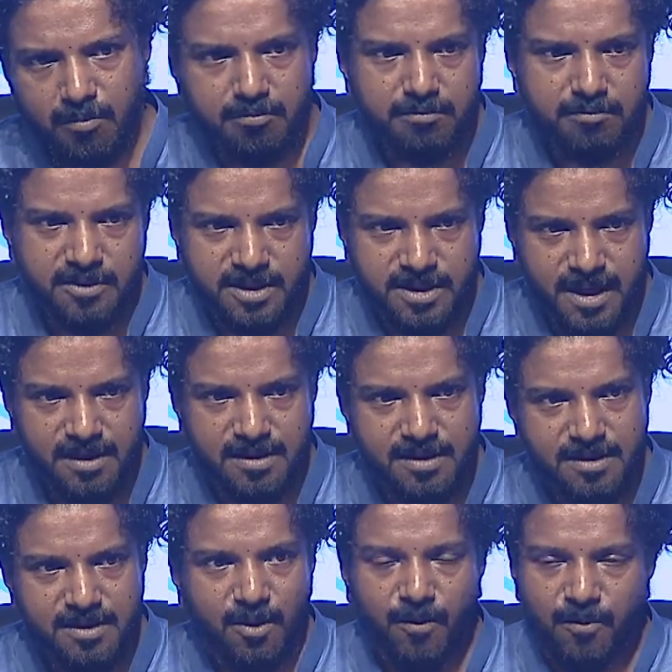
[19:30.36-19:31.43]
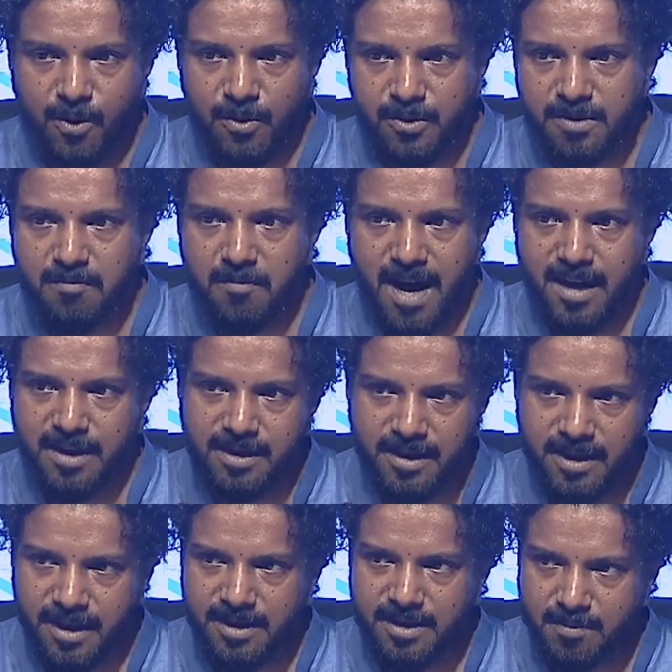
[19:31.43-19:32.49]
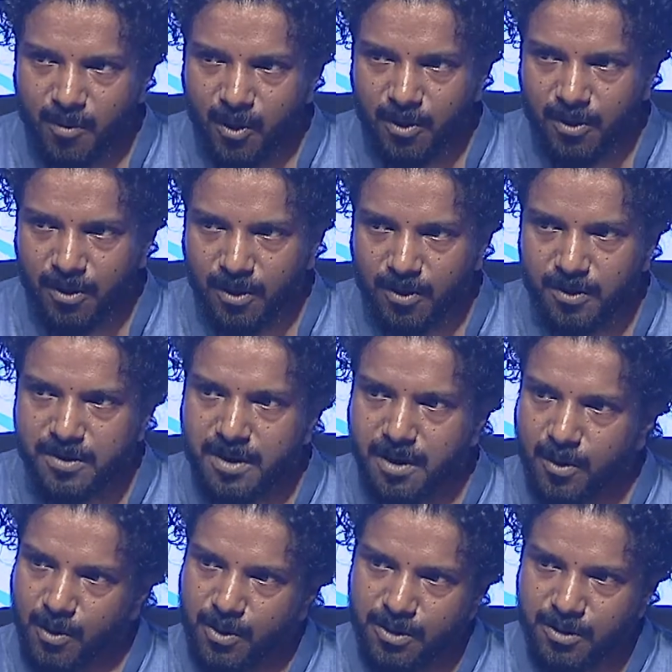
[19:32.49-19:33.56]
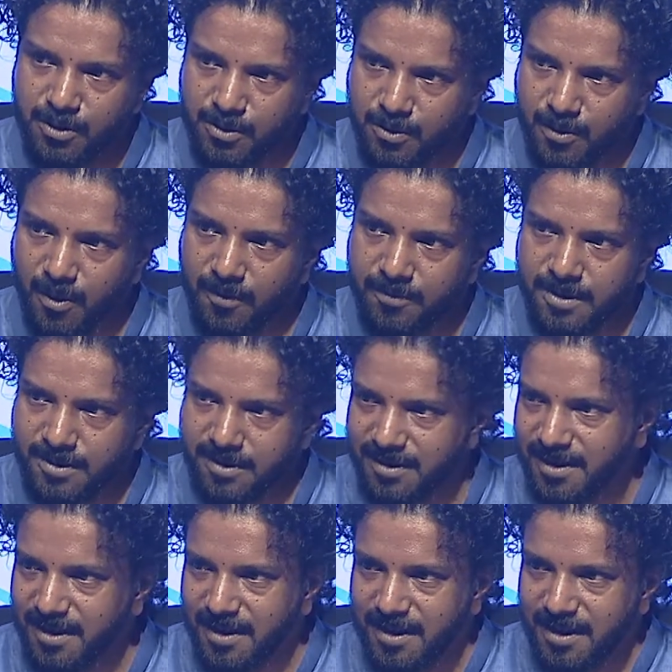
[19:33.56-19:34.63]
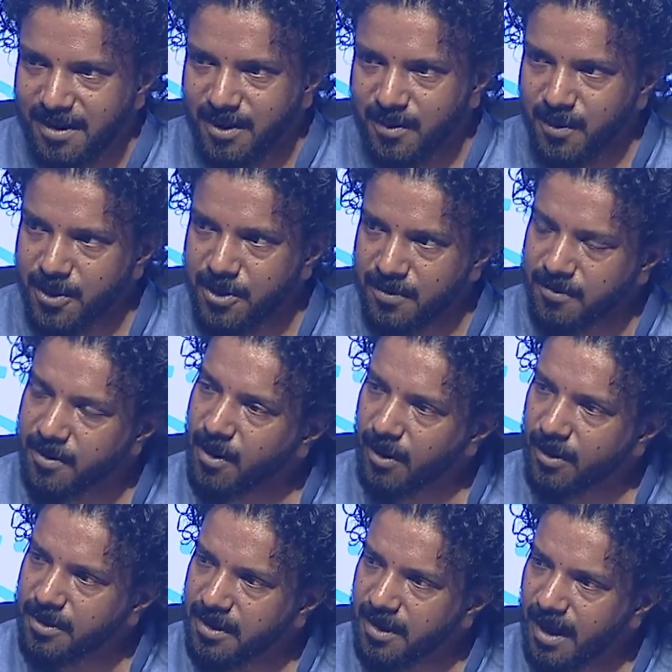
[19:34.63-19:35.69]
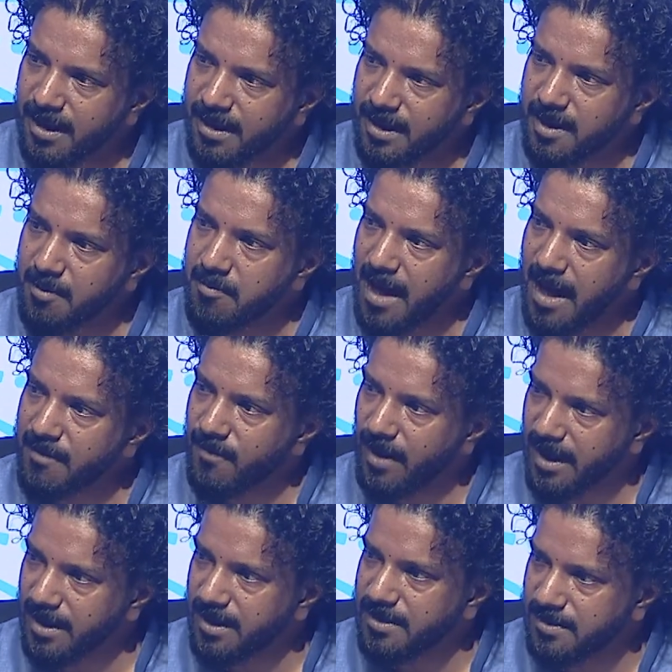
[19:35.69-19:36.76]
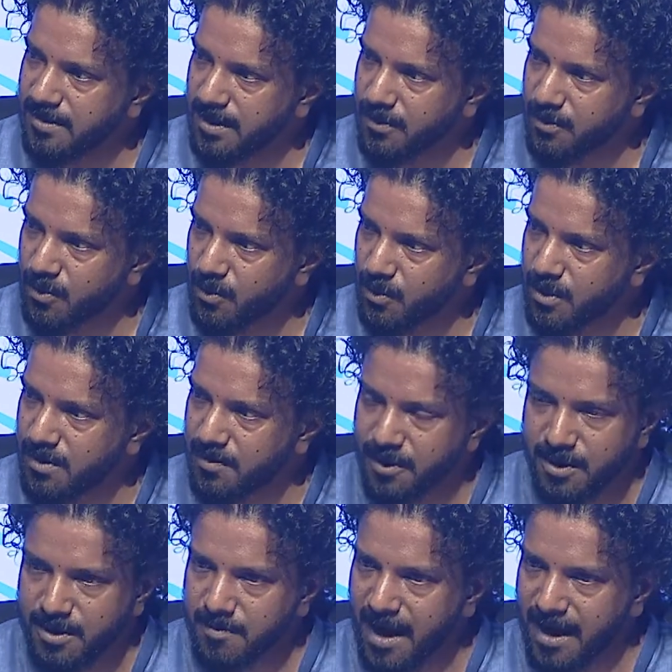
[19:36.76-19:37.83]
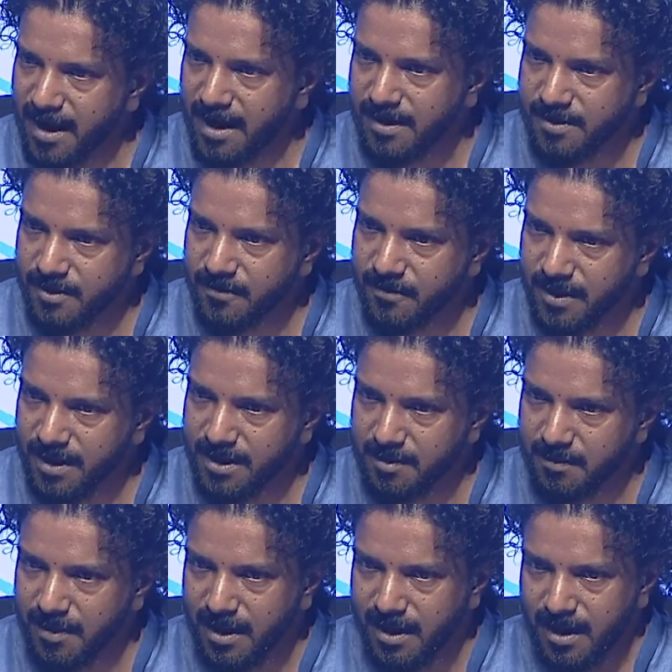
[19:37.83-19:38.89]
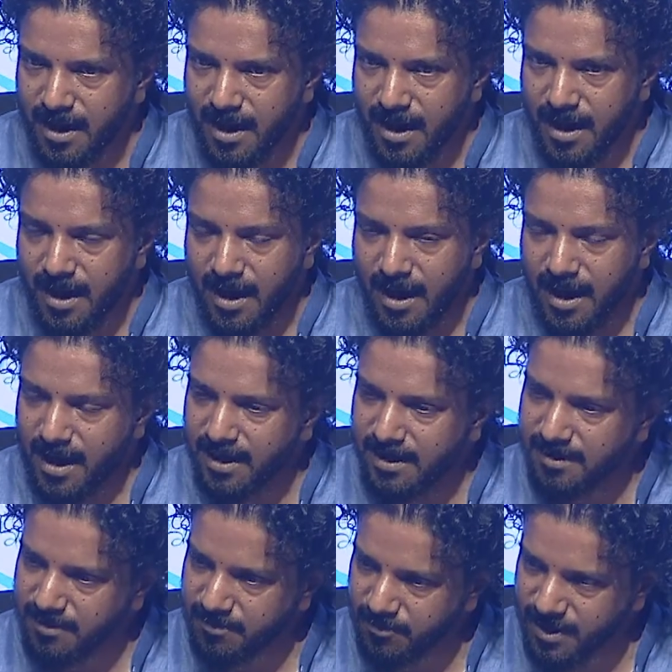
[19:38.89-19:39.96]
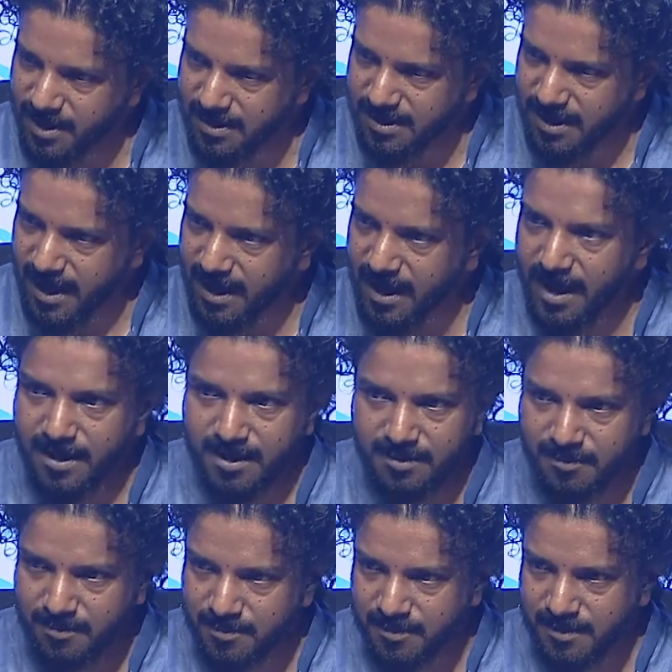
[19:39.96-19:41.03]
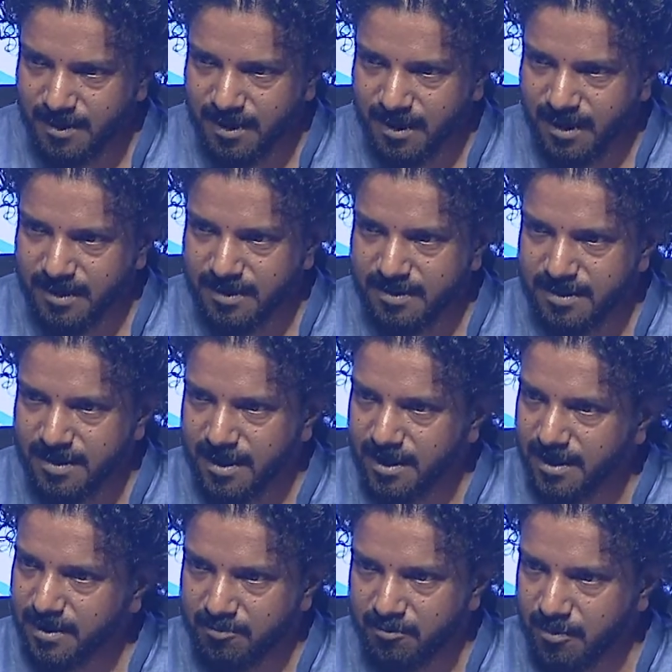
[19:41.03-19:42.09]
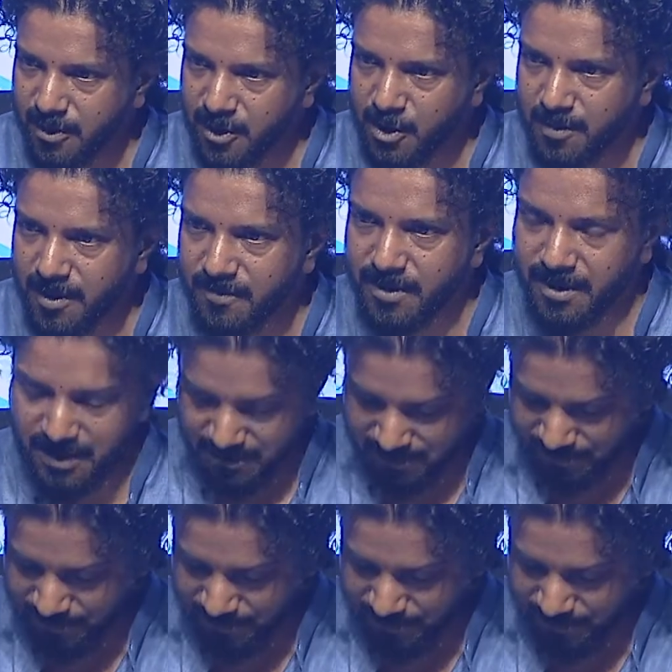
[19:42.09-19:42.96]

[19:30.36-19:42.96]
sins, of course, man creates moral laws according to often the wish of God, and then man violates these rules because man has the freedom. And this, again, is human freedom.